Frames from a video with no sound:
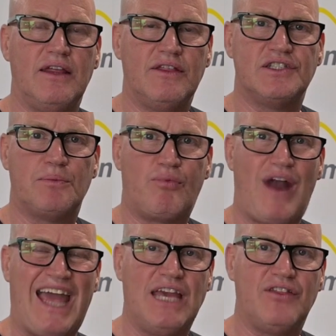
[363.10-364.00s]
There's a
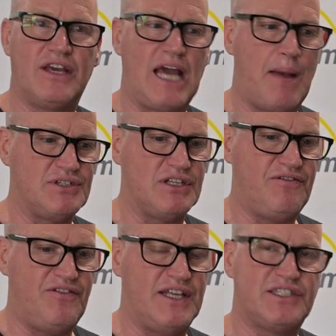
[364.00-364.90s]
bracket that comes and it
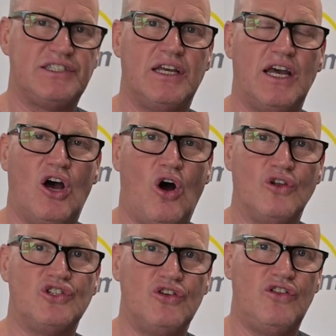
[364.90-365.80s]
fits
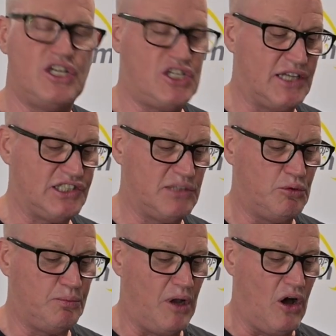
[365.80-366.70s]
onto the
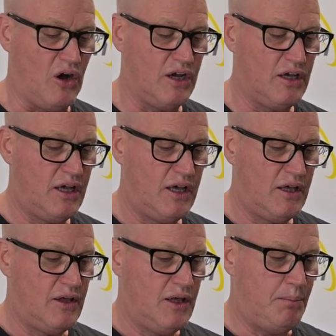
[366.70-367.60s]
adjustable block,
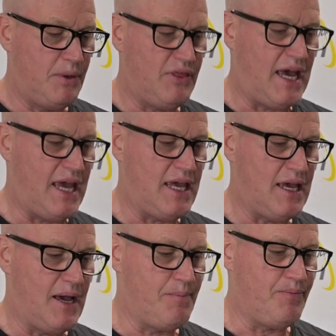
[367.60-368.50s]
but
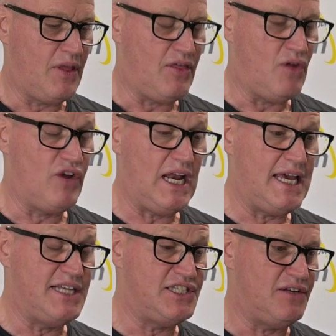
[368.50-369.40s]
they're really
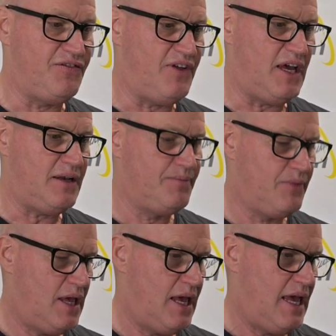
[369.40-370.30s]
easy to fit,
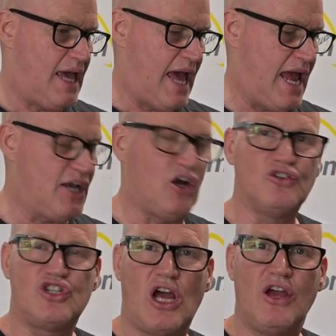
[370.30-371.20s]
and I'll
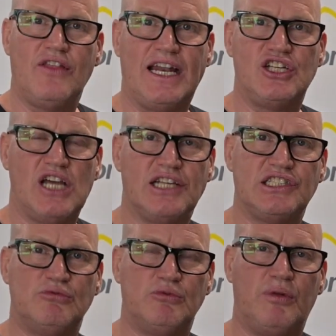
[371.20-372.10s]
show you that
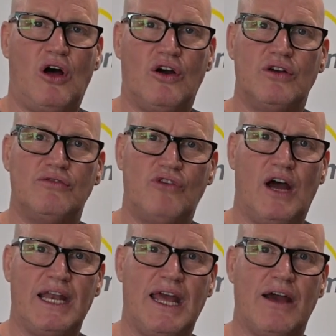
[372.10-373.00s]
adjustable block
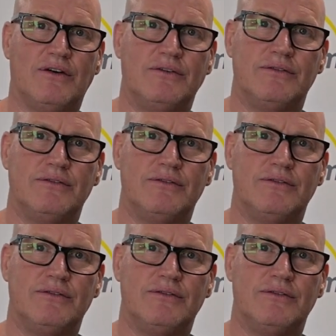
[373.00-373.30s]
right now.